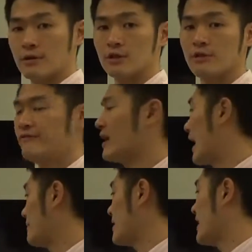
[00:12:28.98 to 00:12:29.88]
the
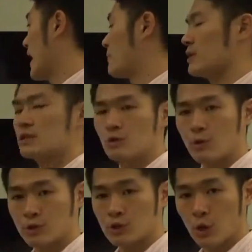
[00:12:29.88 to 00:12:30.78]
GeoVision camera storage